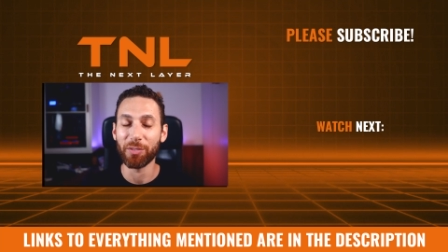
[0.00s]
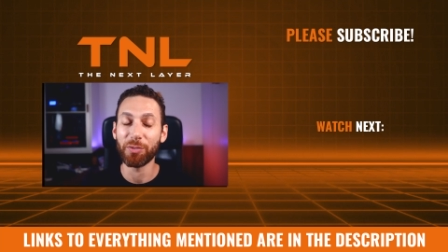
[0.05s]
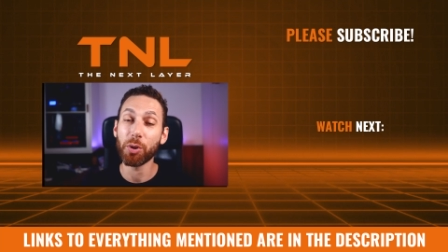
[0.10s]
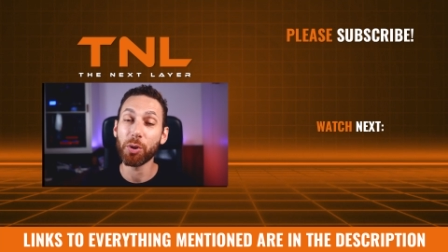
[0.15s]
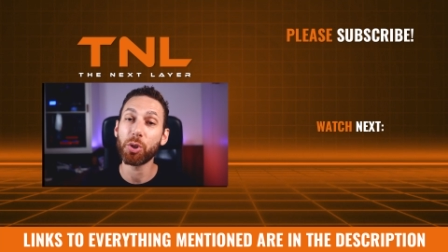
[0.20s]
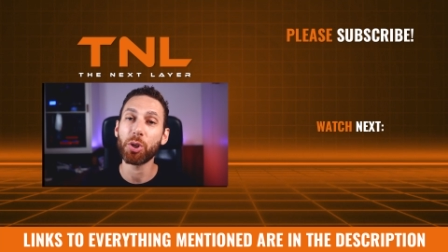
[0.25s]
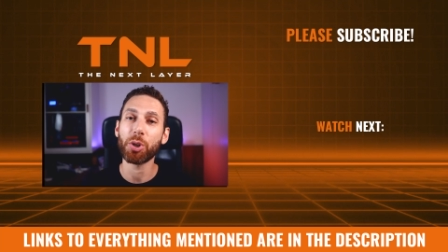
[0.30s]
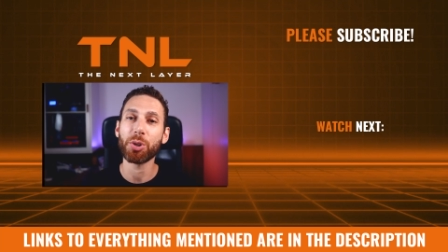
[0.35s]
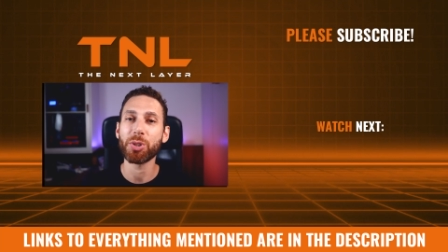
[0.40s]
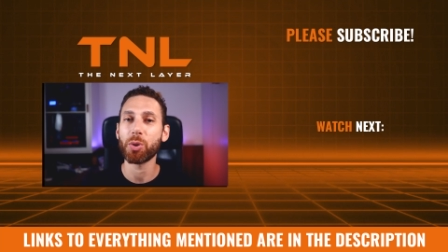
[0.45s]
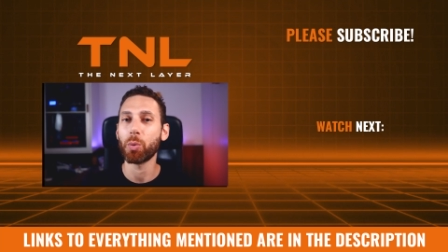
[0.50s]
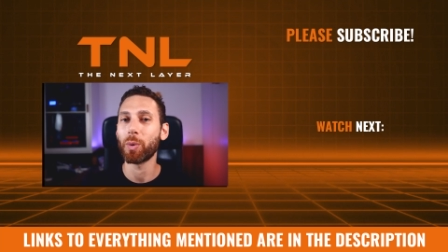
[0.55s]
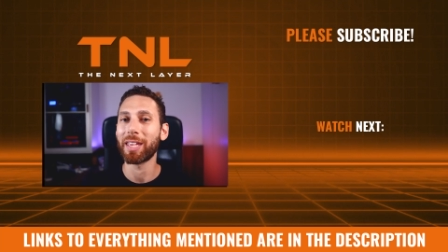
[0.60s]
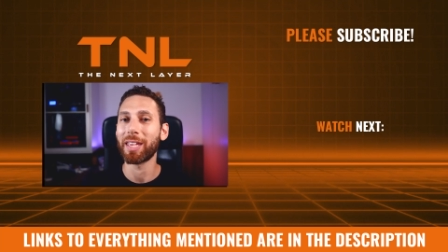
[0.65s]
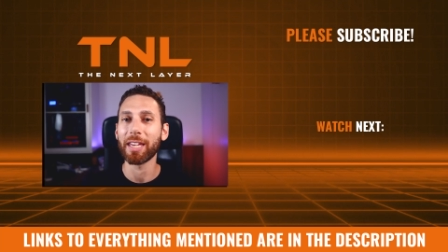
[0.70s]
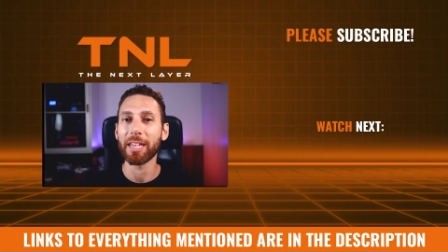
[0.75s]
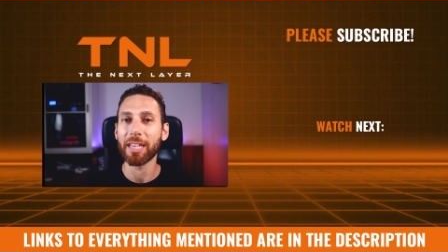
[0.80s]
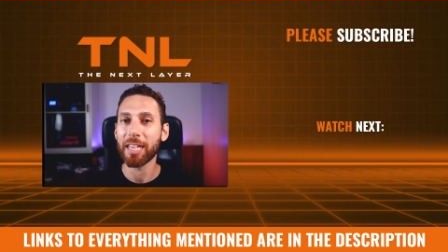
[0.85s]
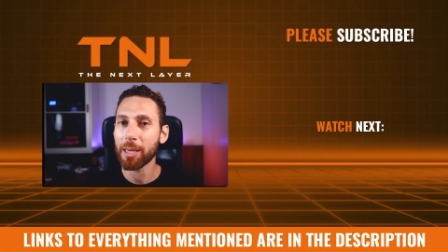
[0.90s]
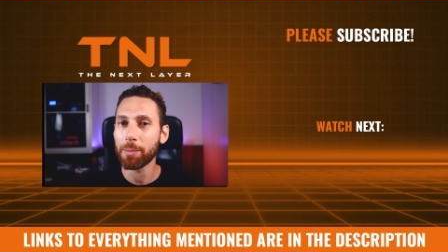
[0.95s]
the future so we
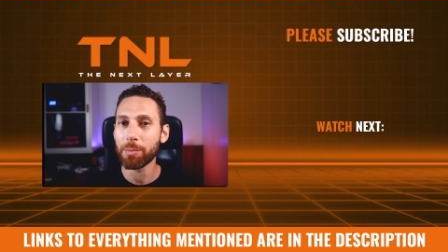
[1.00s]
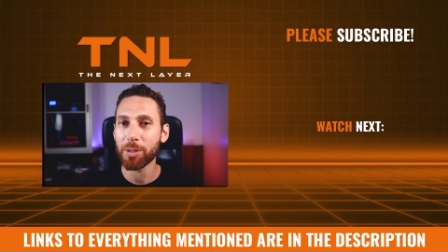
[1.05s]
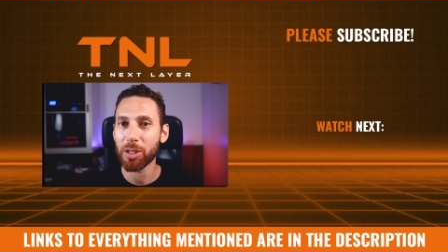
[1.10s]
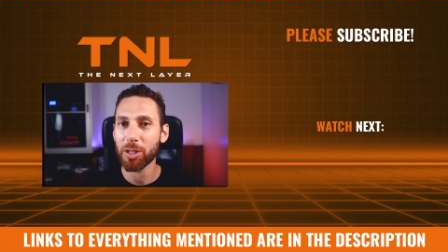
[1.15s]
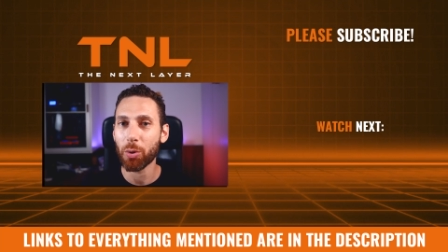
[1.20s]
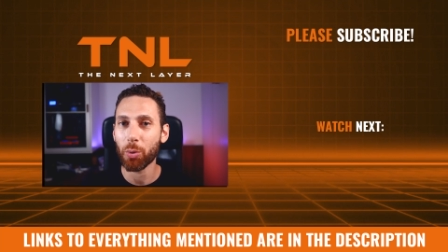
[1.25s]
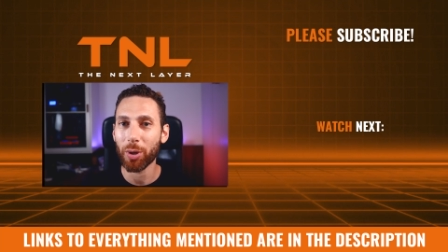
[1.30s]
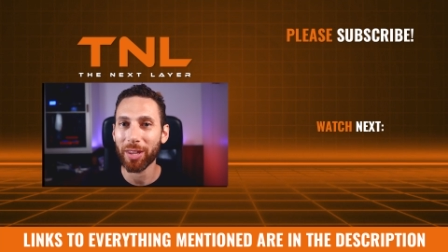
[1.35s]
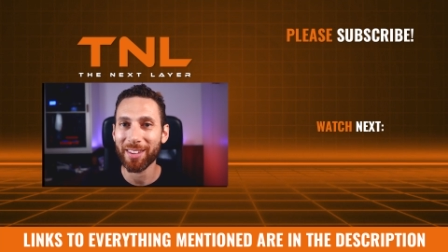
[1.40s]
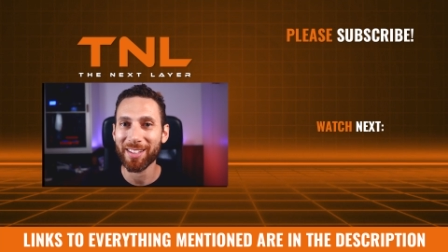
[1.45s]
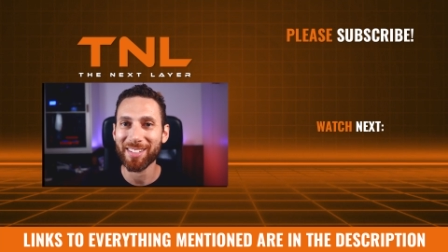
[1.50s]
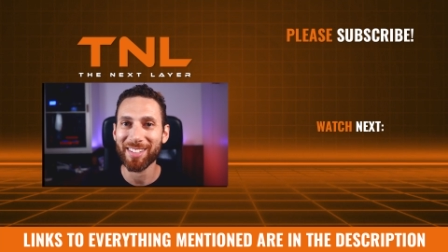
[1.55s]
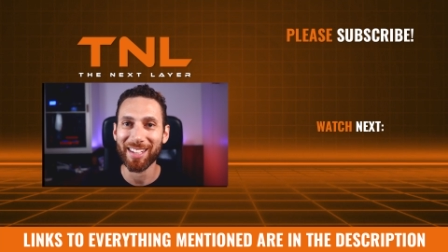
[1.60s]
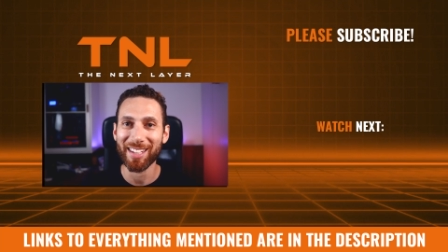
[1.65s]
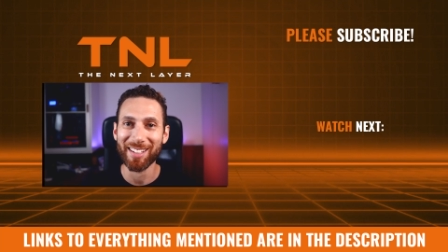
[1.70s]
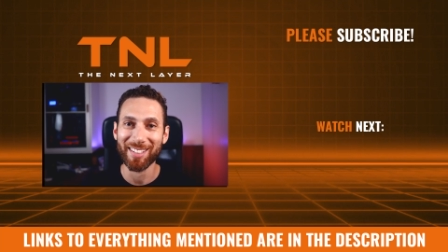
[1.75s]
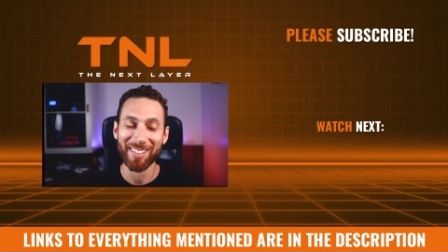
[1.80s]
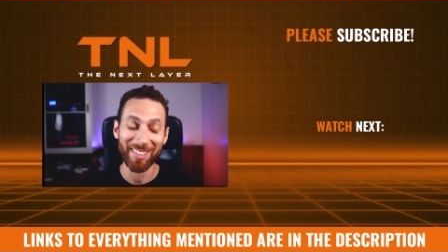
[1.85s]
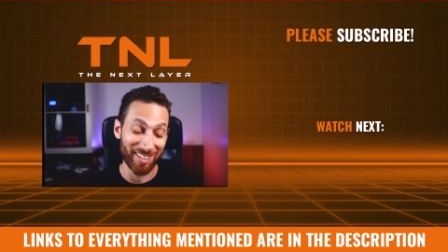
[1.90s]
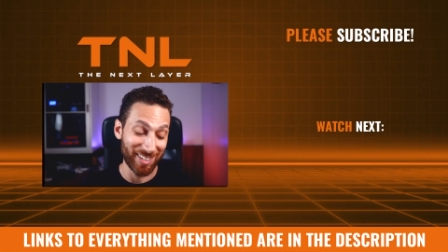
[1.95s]
can keep doing this
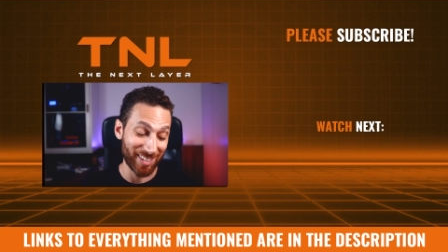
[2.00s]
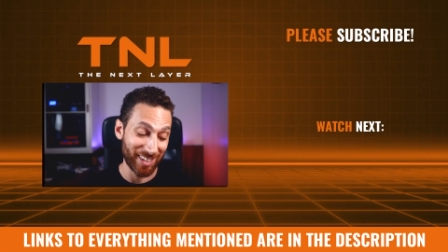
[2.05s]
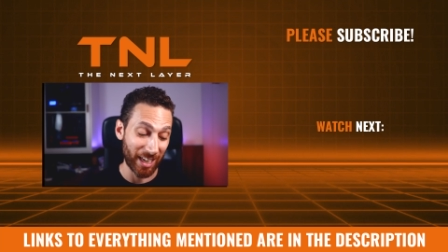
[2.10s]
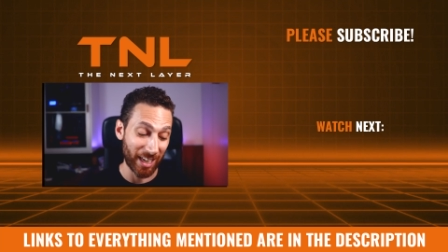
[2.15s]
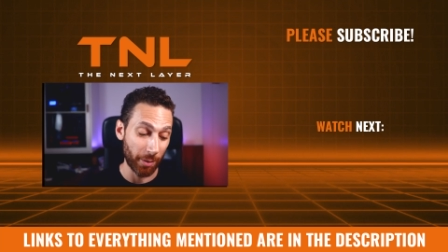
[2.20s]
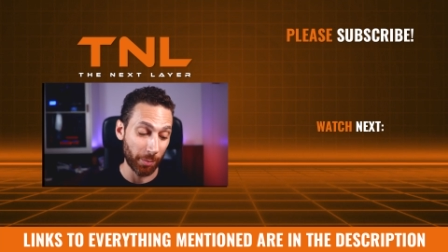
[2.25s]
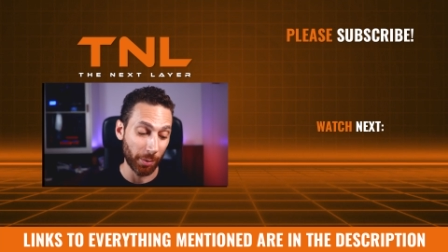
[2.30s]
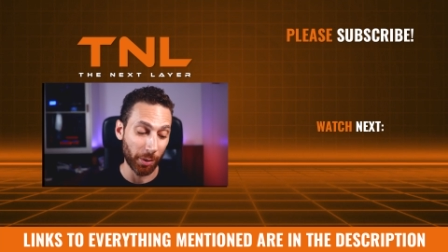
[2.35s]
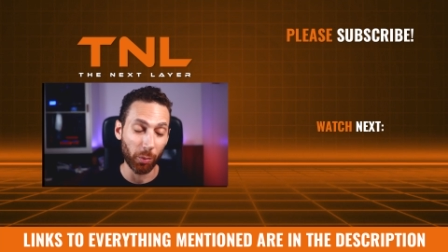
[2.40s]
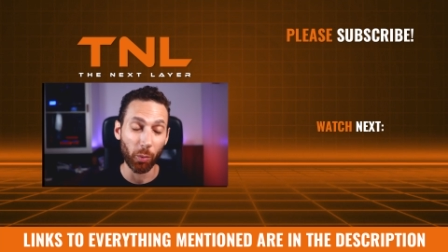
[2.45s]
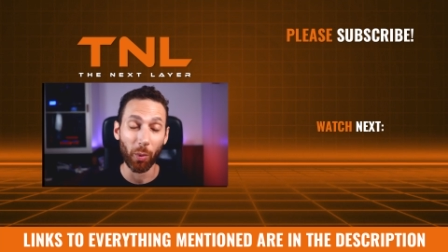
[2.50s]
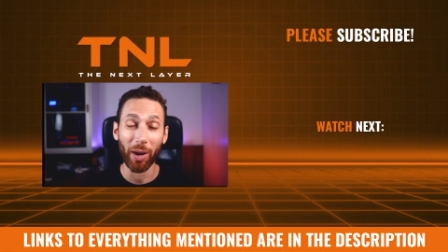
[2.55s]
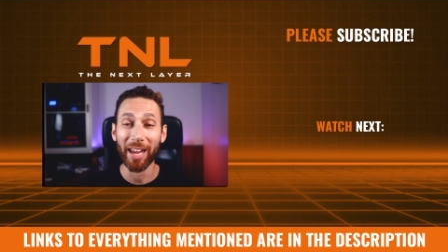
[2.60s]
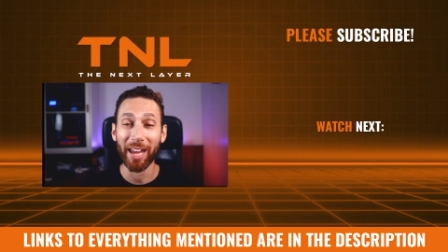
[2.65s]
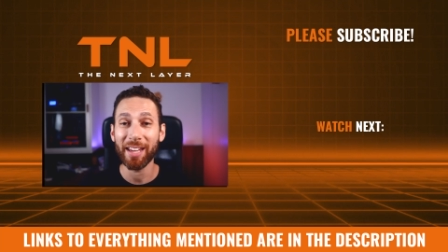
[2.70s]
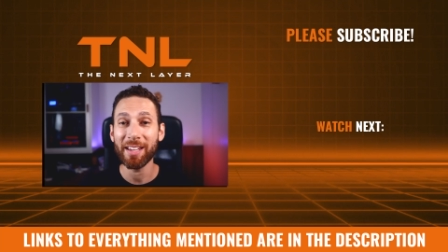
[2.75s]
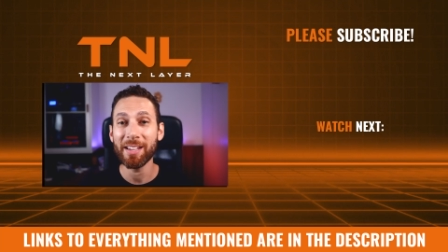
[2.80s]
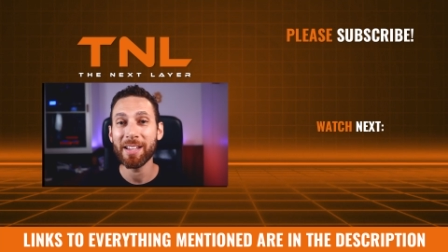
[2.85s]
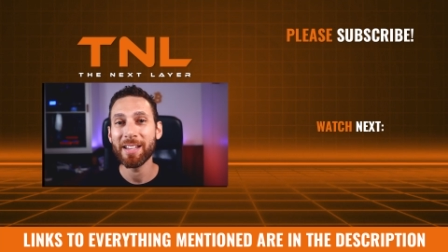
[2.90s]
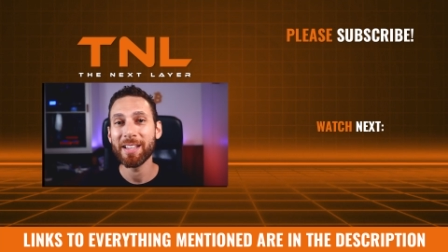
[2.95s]
in a sustainable
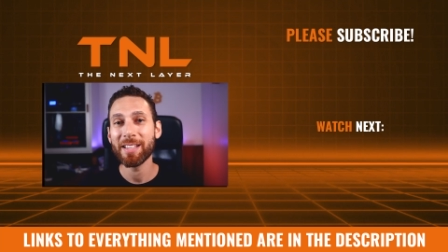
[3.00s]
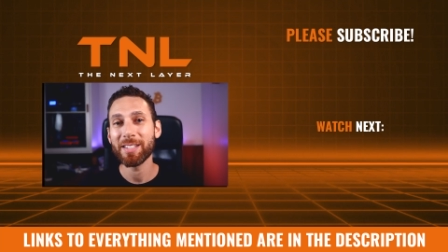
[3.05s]
way.